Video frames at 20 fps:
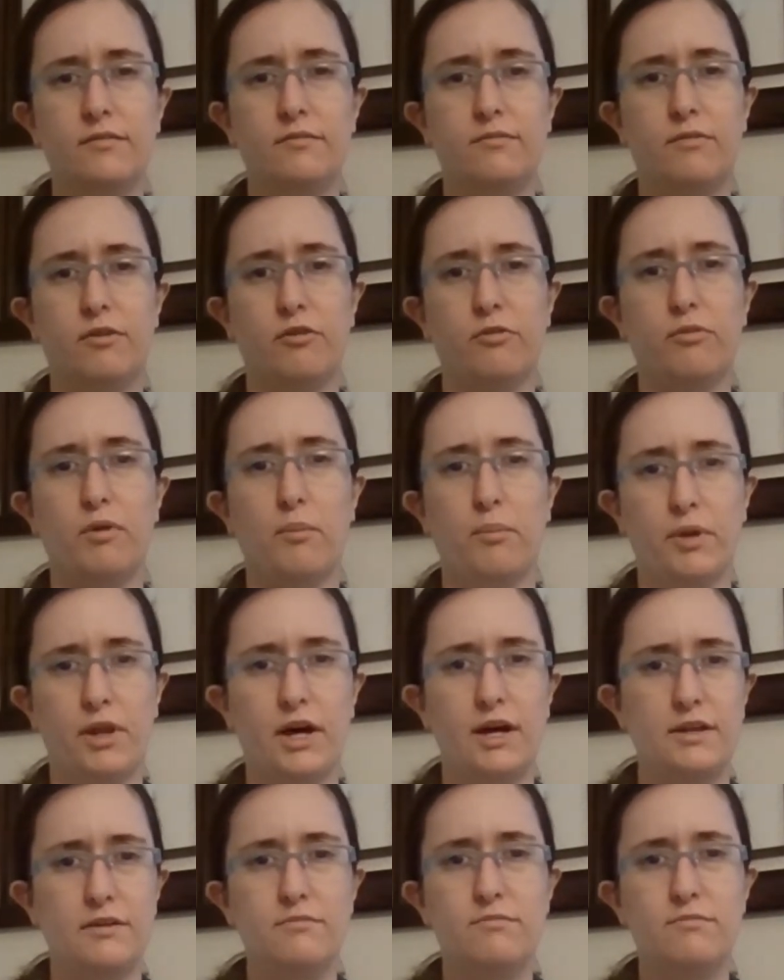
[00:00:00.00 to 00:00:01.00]
the
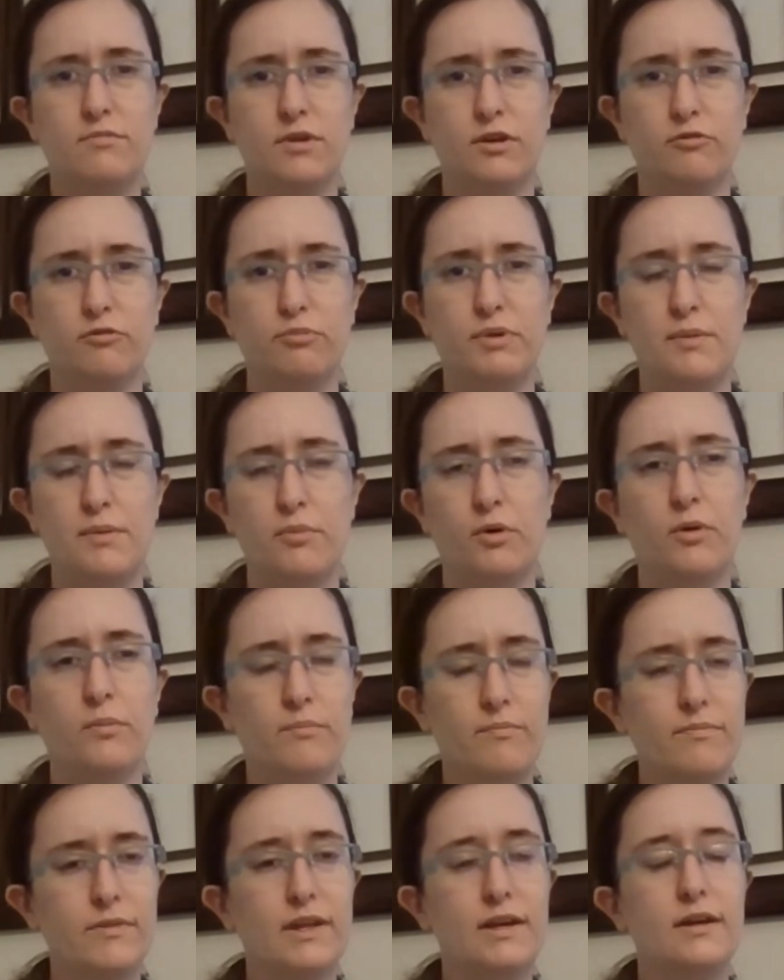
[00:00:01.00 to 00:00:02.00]
blood of people.
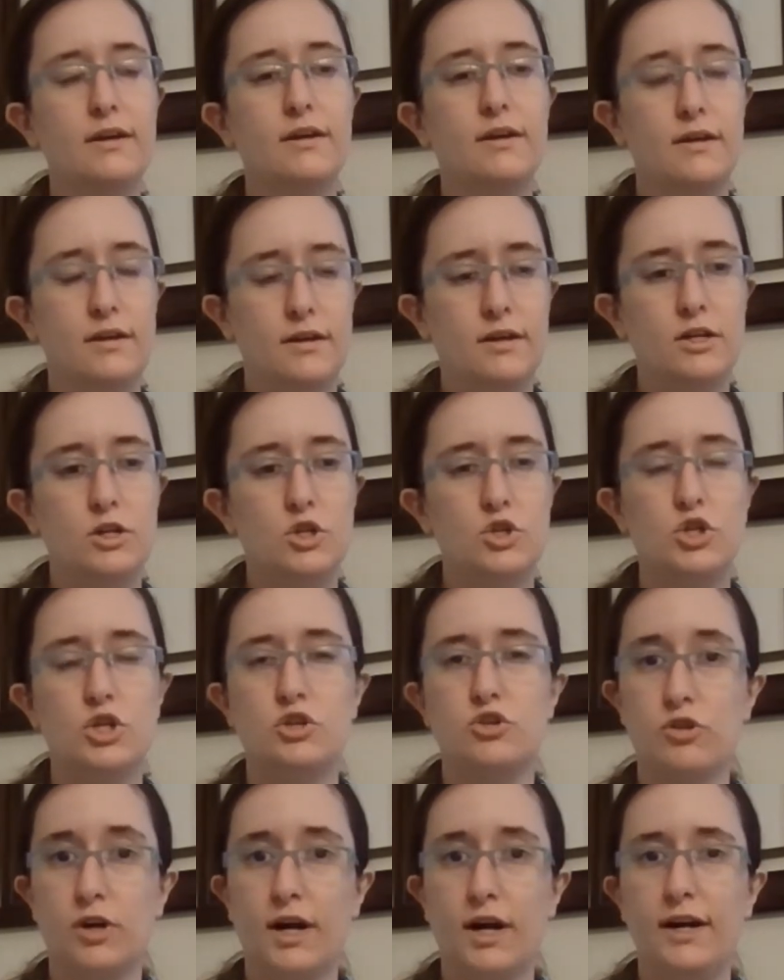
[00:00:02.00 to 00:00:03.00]
She
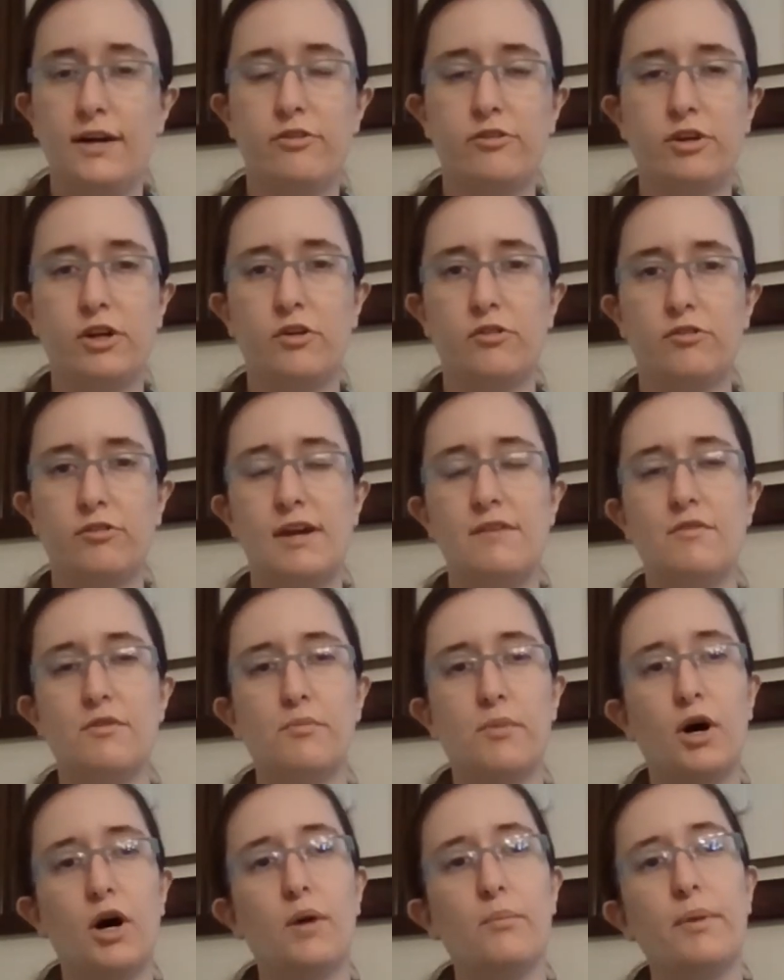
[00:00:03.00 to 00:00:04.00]
tries to go save her
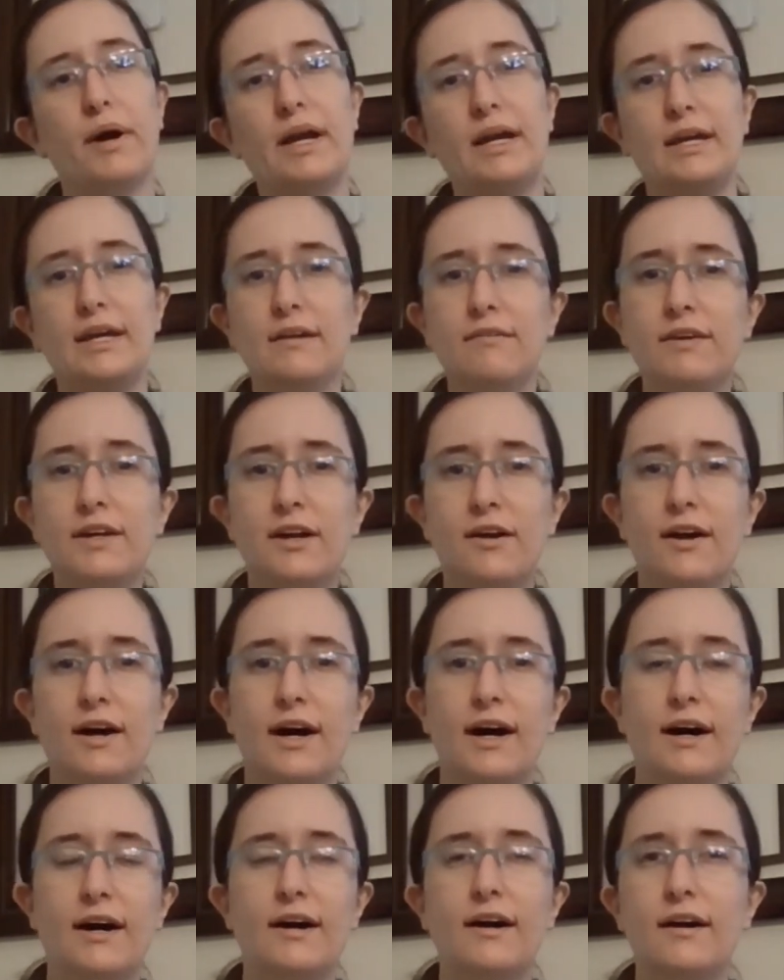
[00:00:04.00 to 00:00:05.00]
mom by giving her a
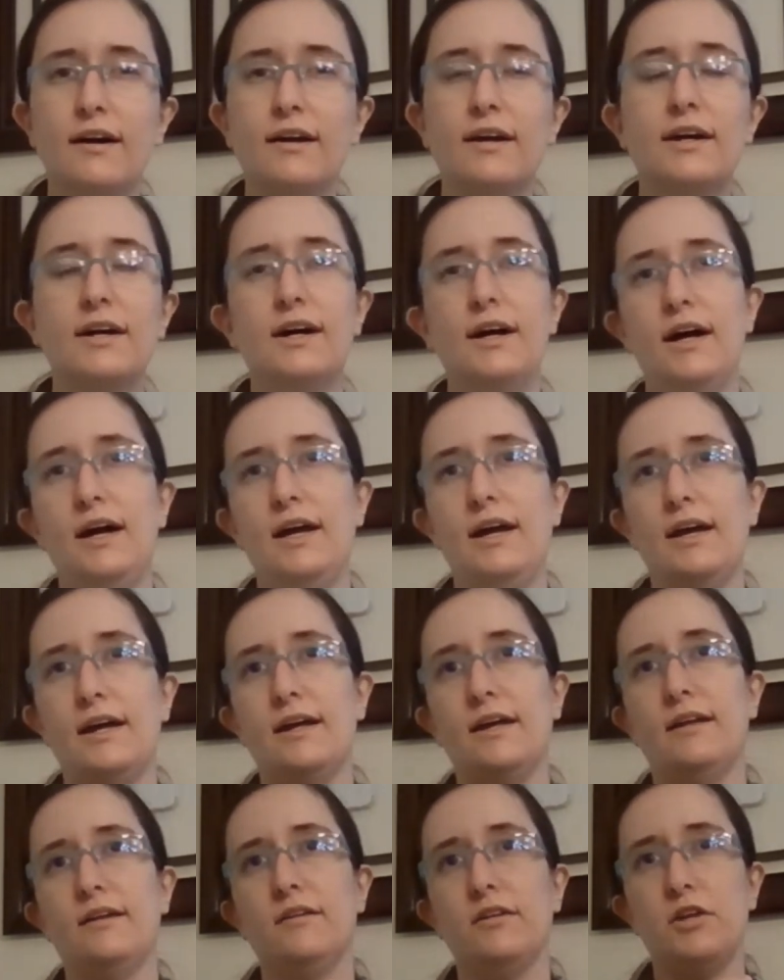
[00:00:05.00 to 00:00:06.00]
hug
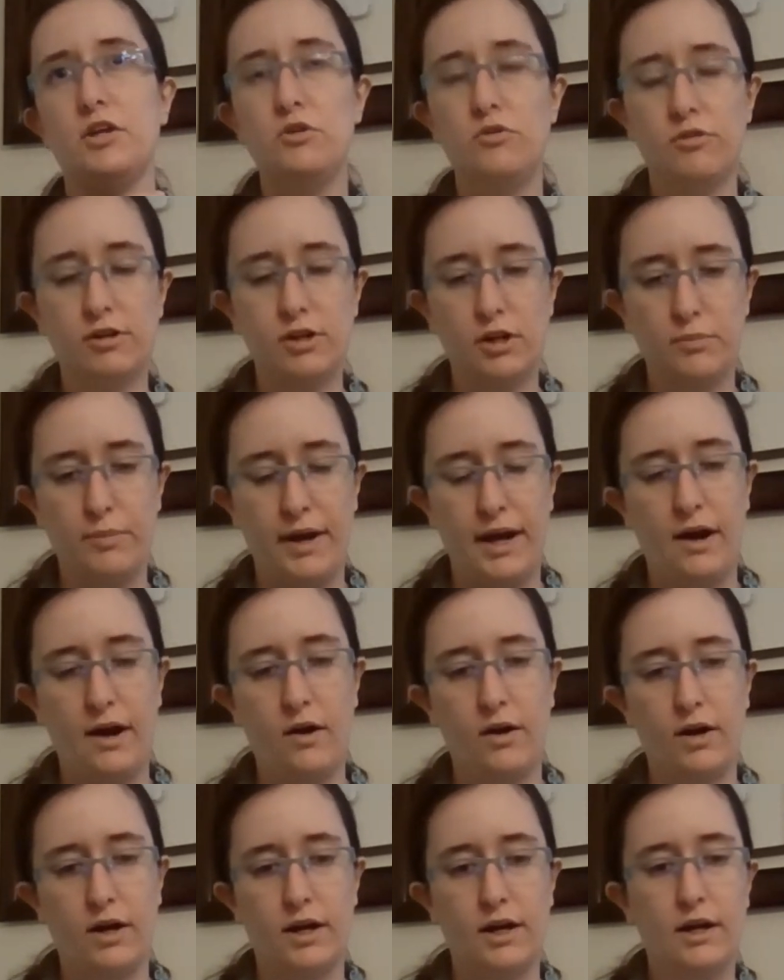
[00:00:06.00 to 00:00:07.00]
and using her
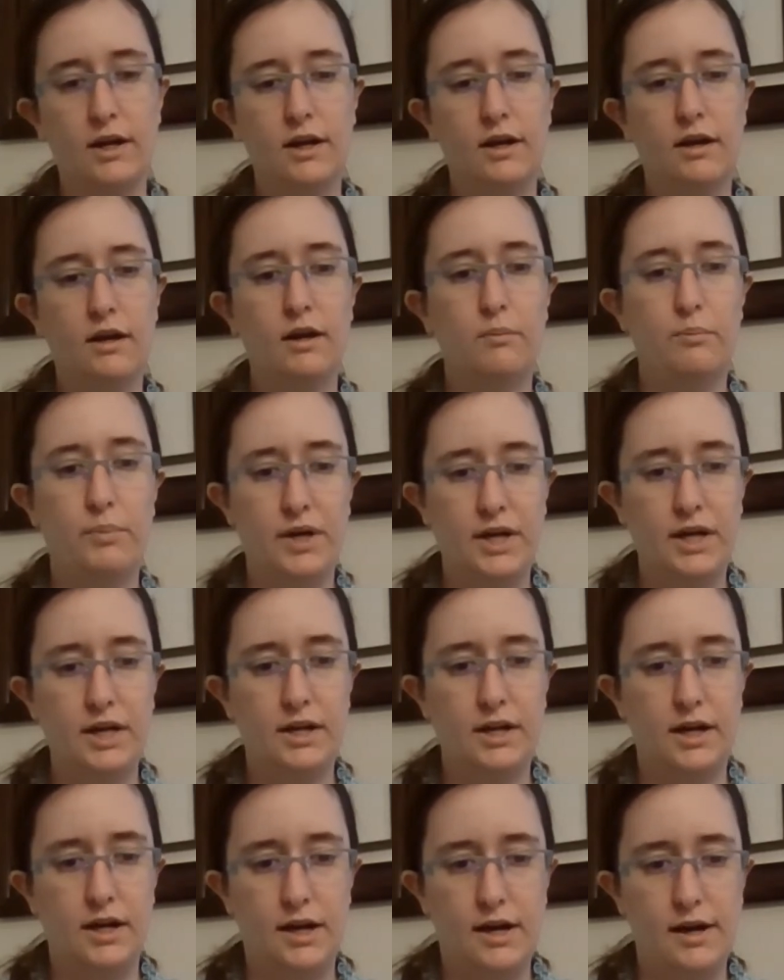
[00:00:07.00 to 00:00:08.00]
power, but
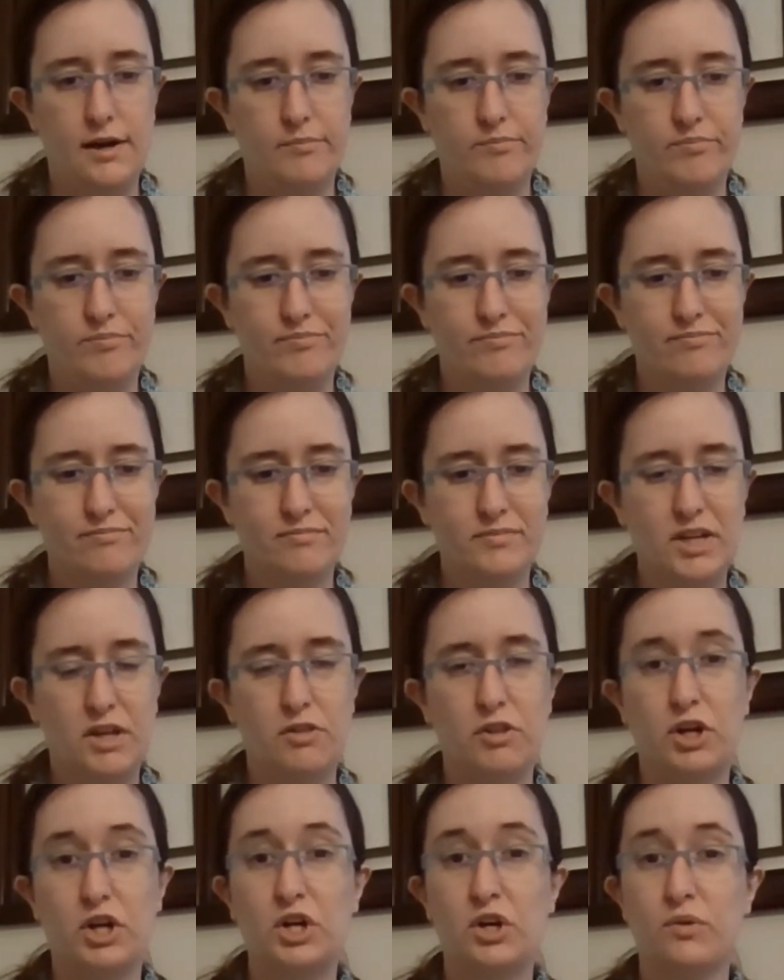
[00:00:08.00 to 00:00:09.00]

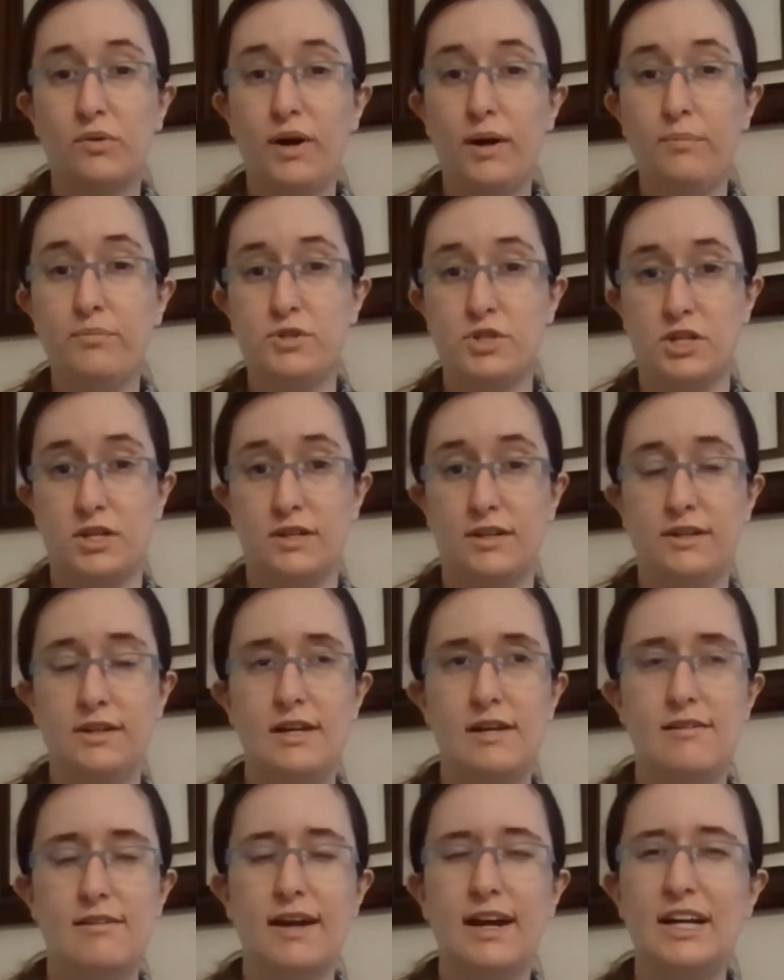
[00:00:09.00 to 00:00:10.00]
the corruption
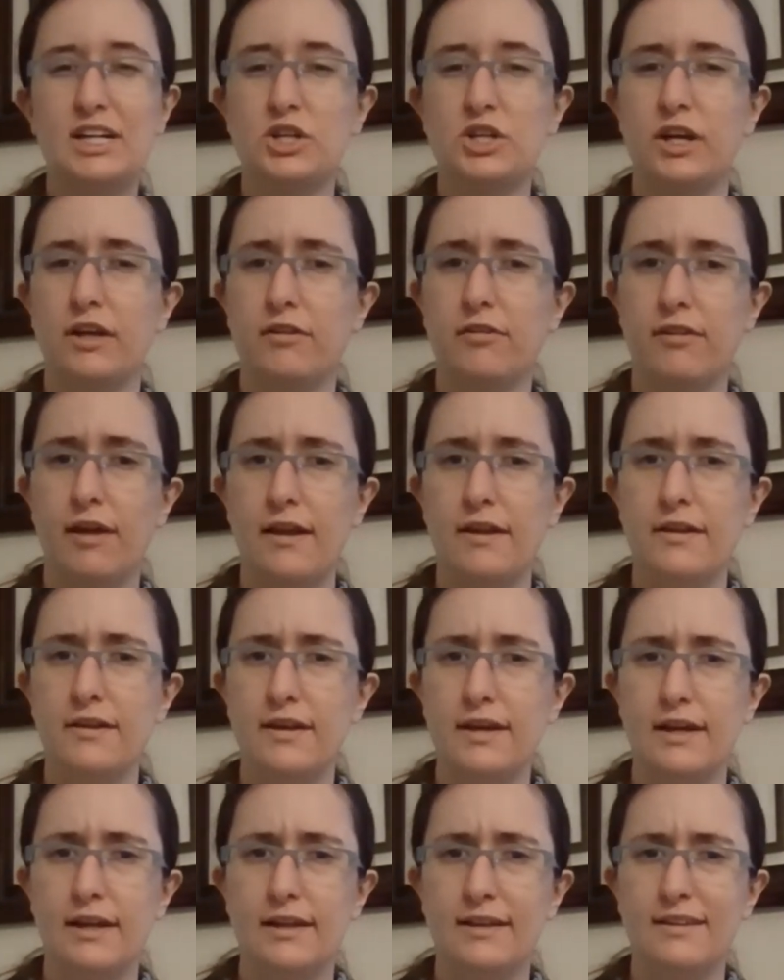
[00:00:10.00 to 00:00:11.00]
is actually
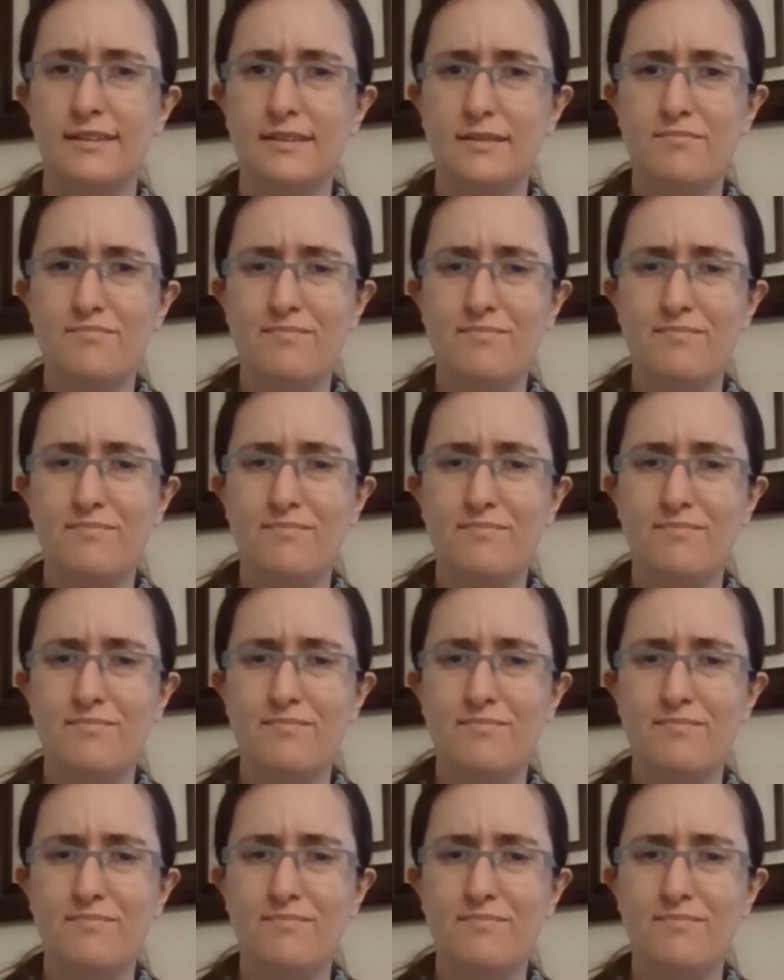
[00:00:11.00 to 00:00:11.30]
sentient,